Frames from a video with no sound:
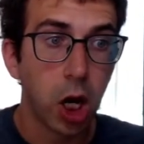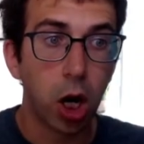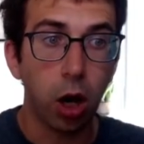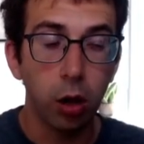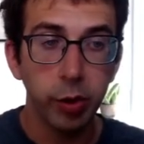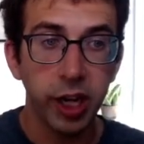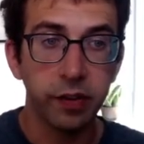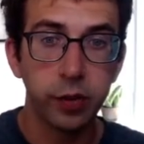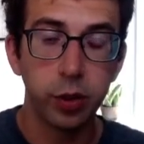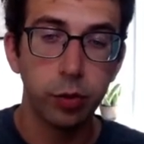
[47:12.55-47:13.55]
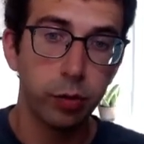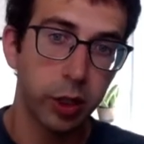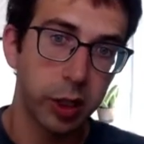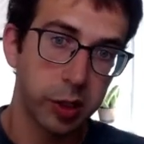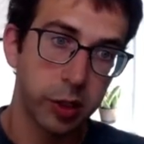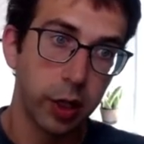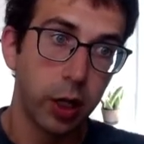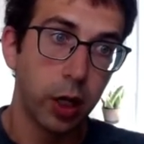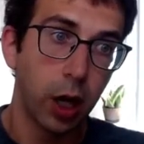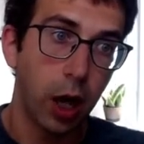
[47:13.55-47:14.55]
all we have to do is
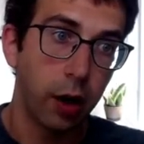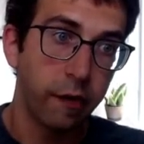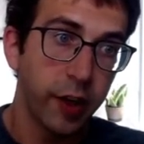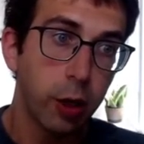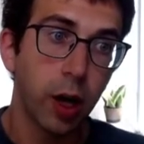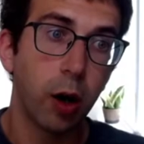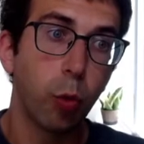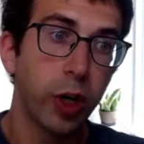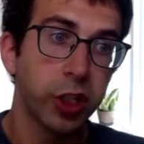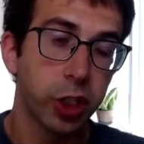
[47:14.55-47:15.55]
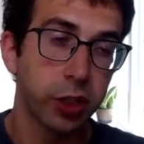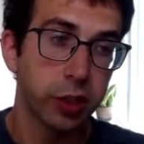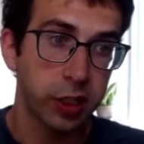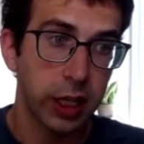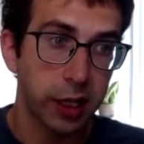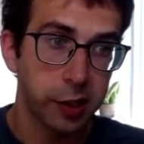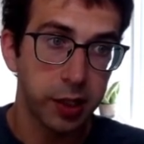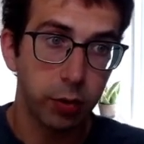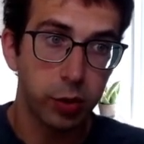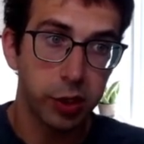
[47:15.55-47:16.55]
uh, figure out which slice it
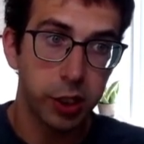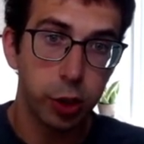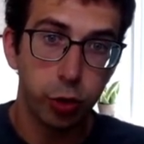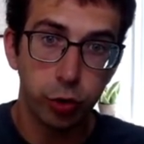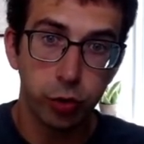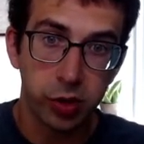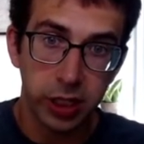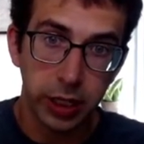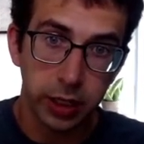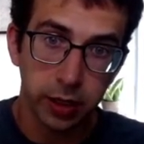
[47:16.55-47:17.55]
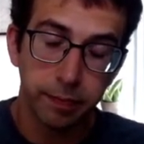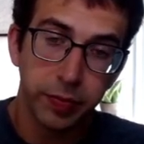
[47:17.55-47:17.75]
was introduced in,